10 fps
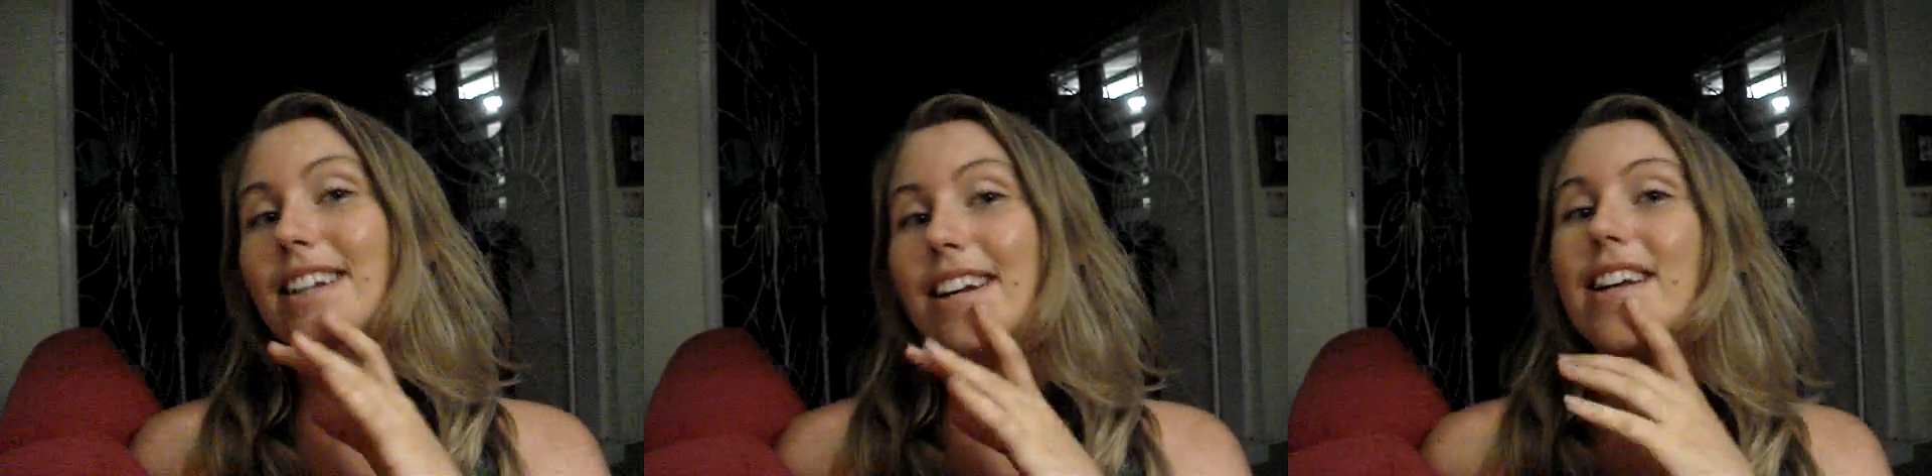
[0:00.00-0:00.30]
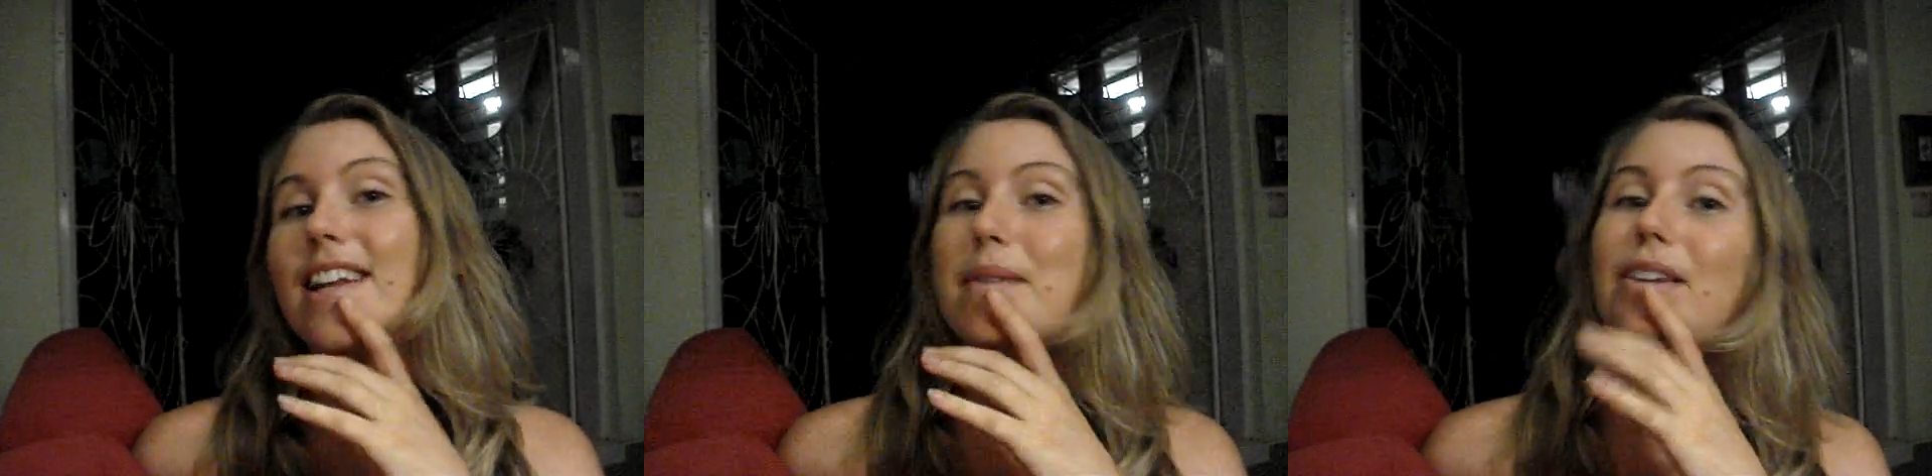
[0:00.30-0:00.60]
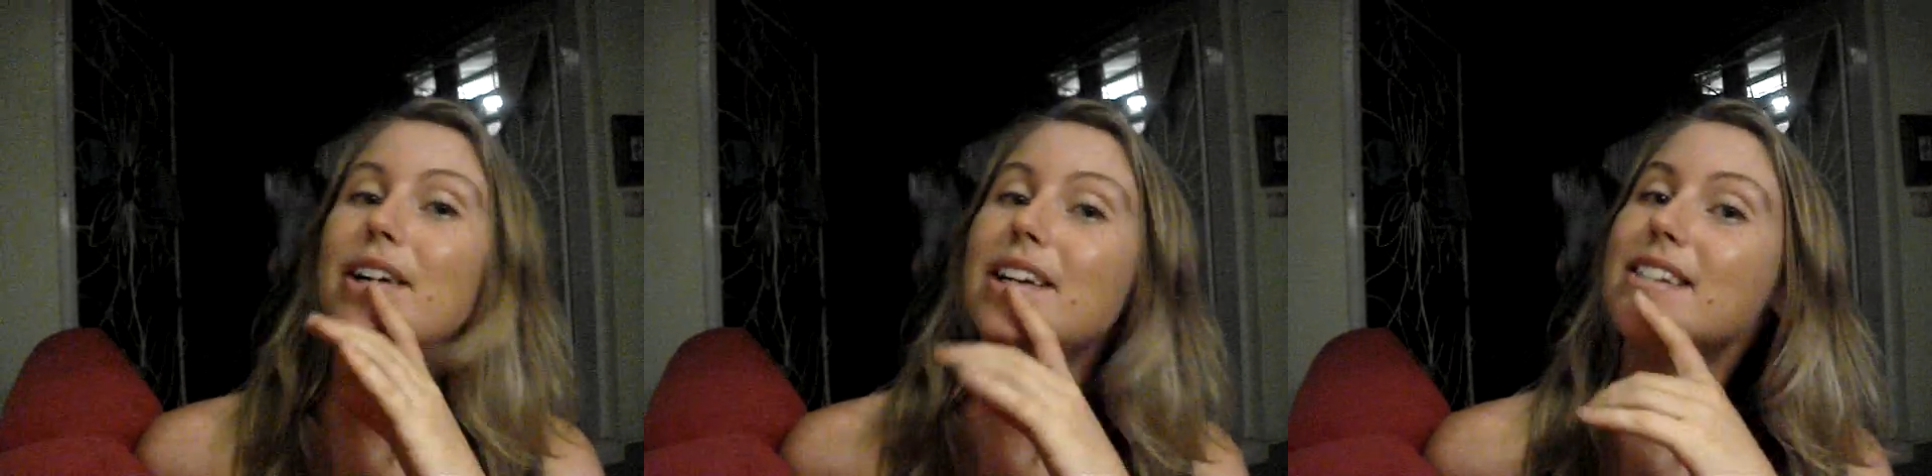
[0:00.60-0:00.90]
You know, let me
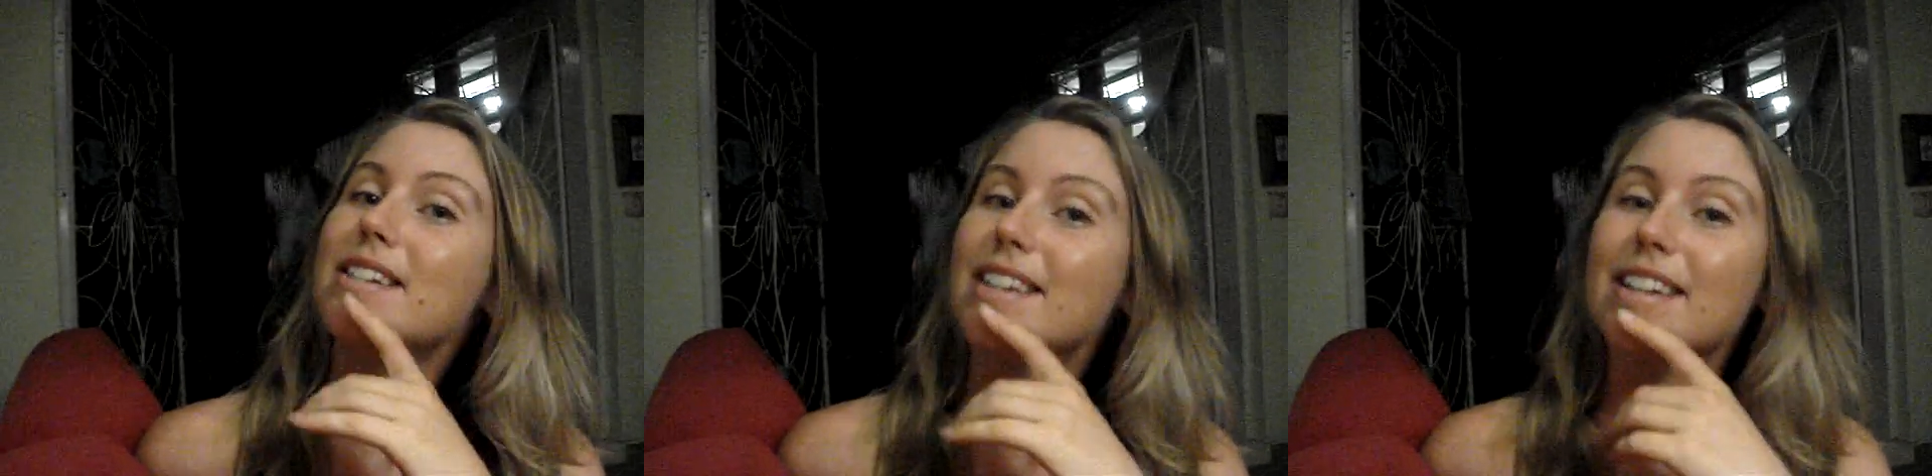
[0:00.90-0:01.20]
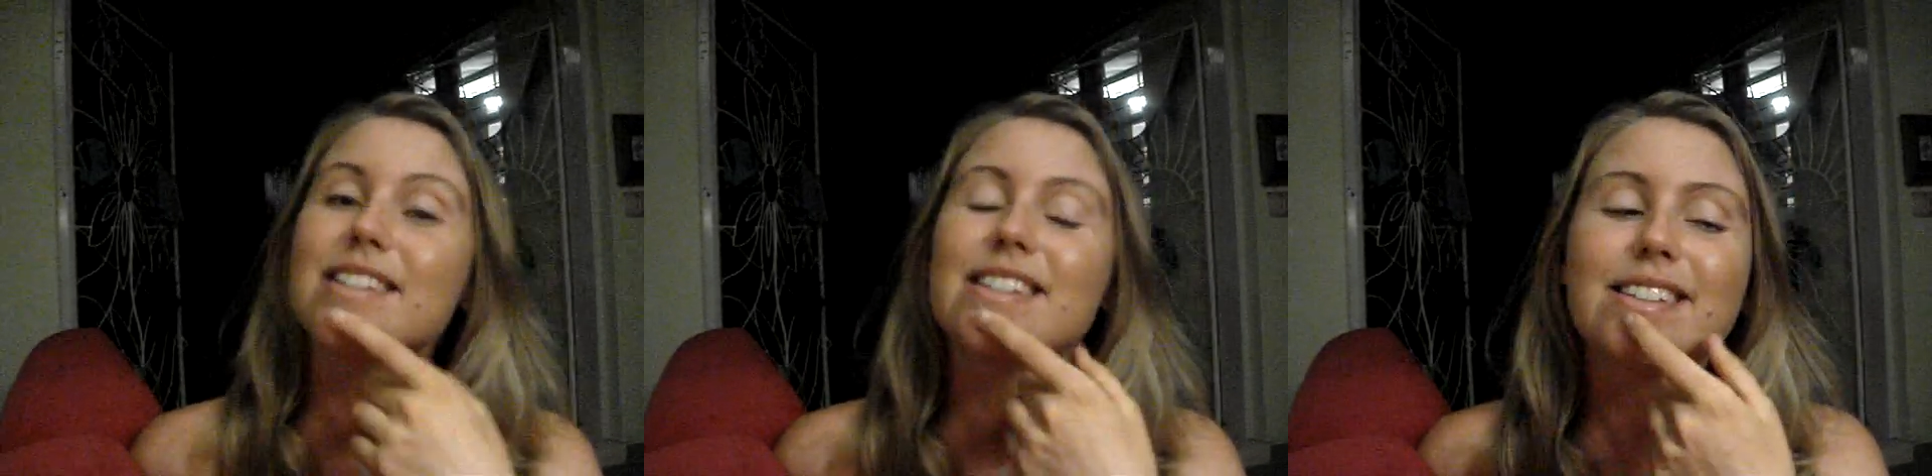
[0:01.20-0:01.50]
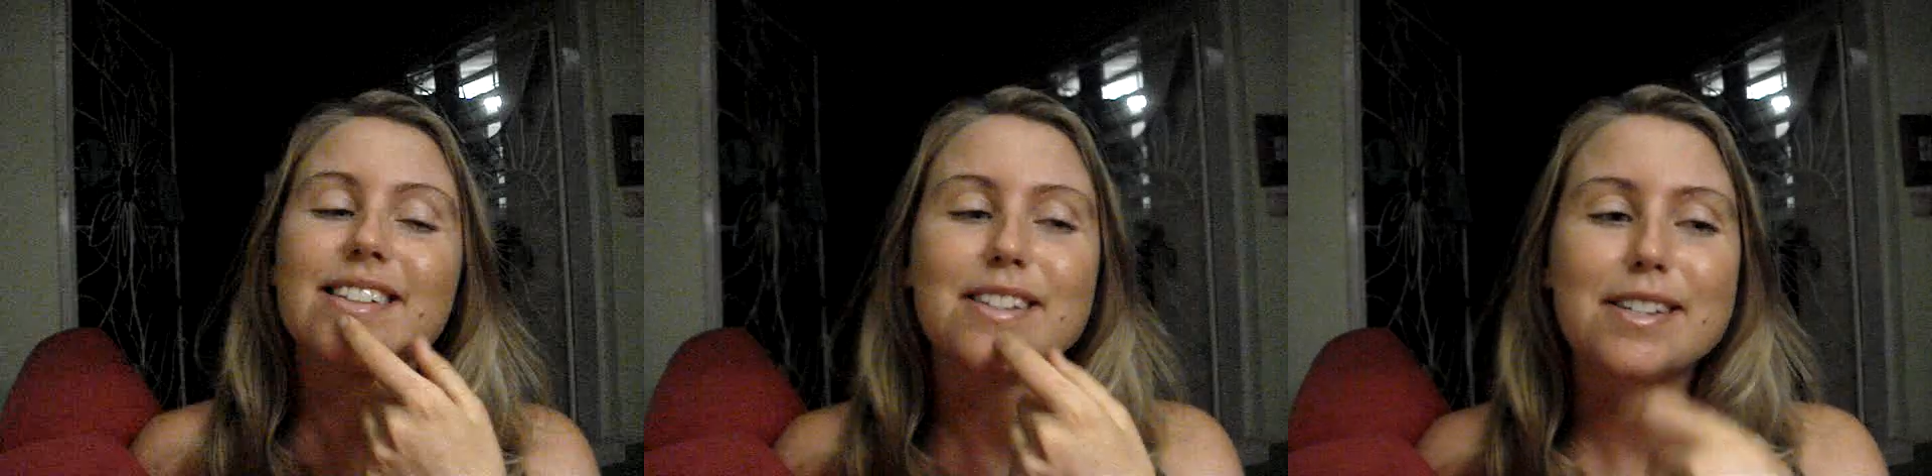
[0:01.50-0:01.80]
look into this.
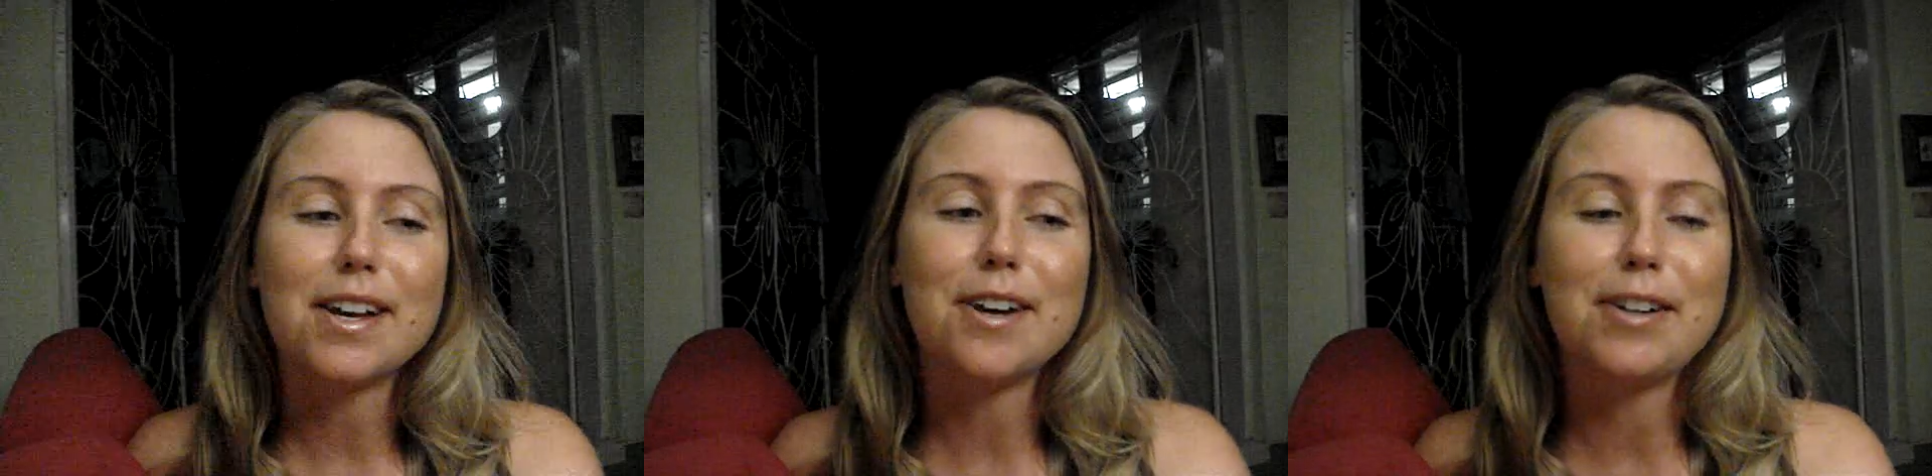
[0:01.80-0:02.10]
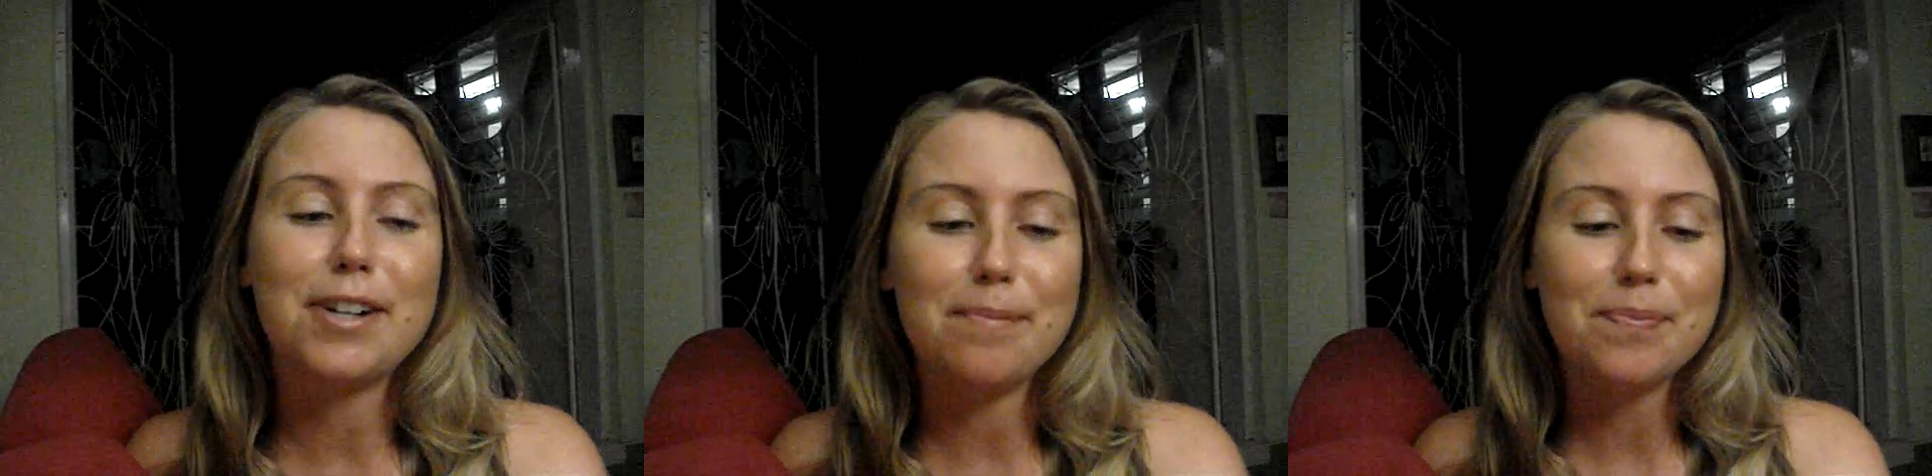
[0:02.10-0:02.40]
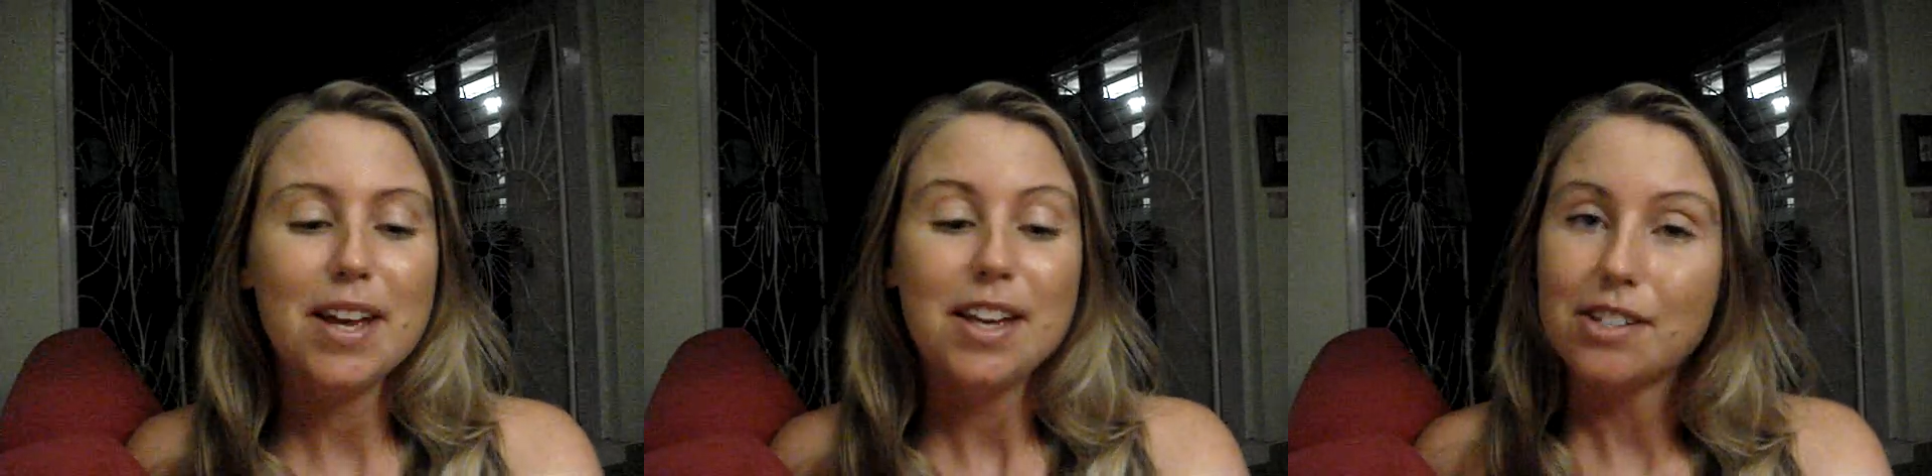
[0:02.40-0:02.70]
So, um,